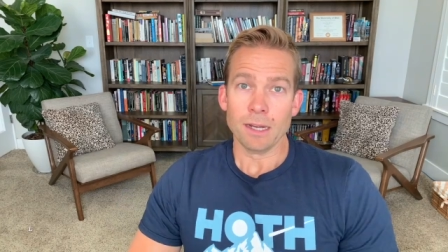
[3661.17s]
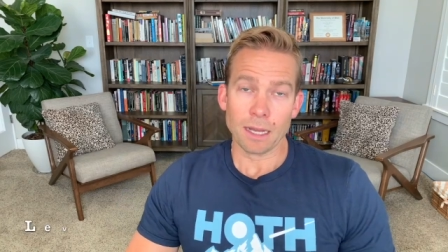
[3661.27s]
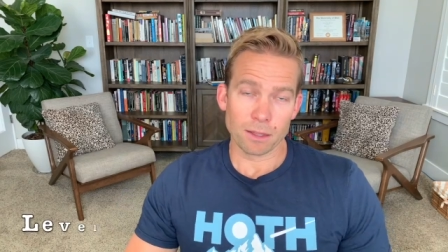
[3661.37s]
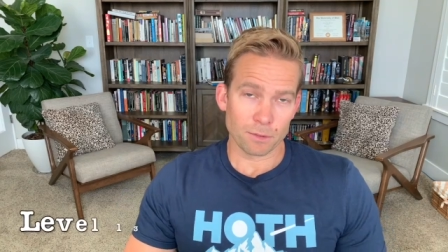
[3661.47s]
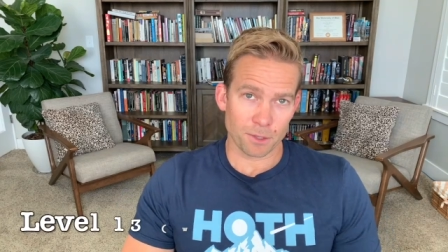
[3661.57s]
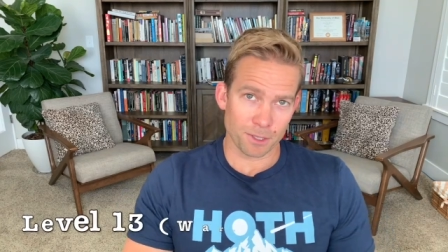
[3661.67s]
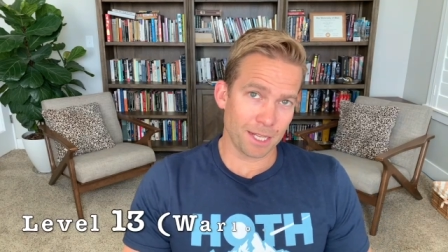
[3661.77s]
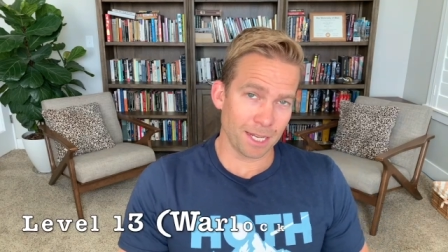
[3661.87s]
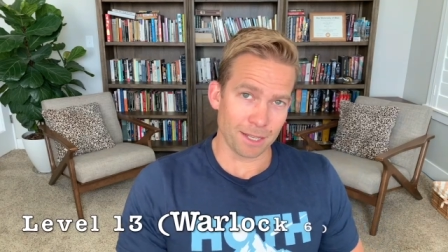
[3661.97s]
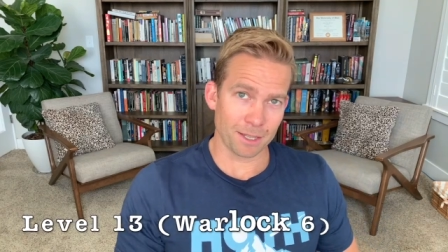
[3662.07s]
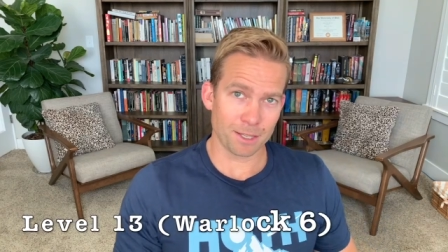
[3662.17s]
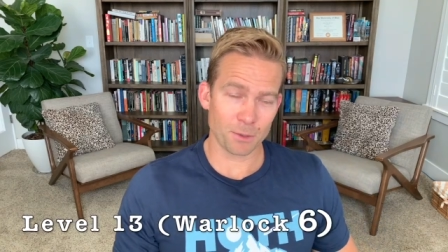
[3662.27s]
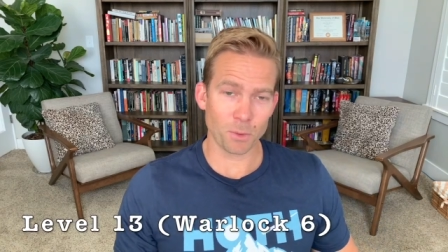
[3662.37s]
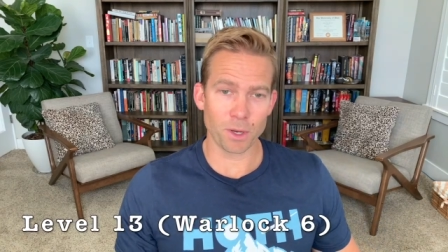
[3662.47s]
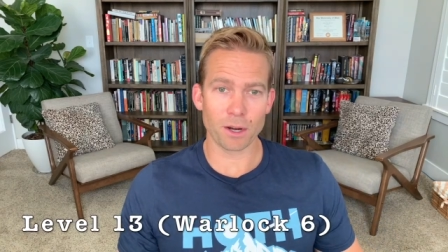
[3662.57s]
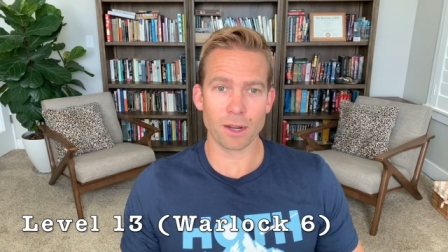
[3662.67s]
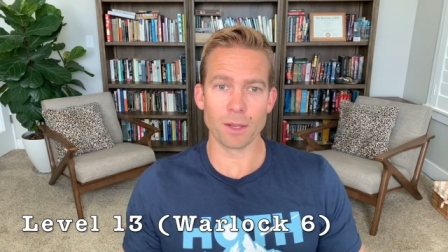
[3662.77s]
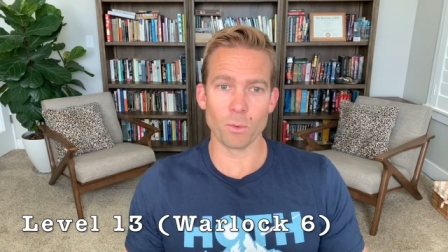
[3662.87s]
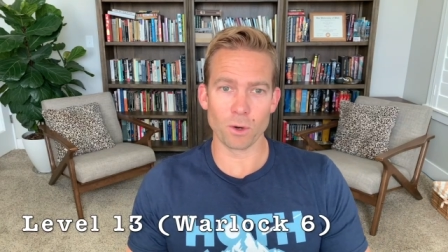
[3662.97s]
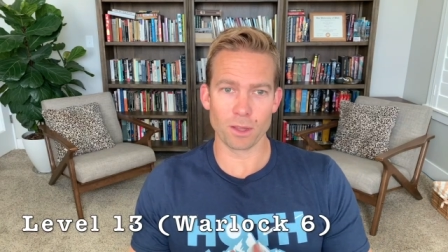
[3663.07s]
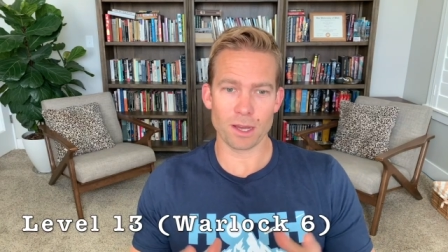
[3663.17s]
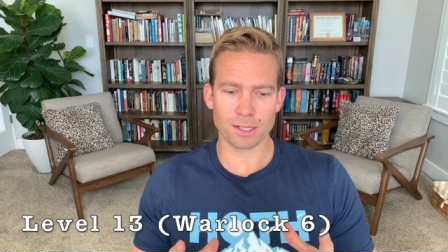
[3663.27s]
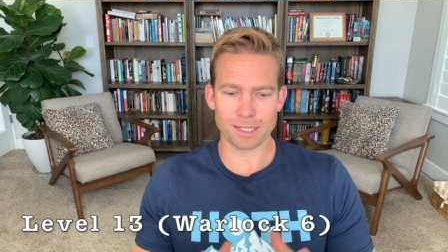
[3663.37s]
At level 13, we are a Warlock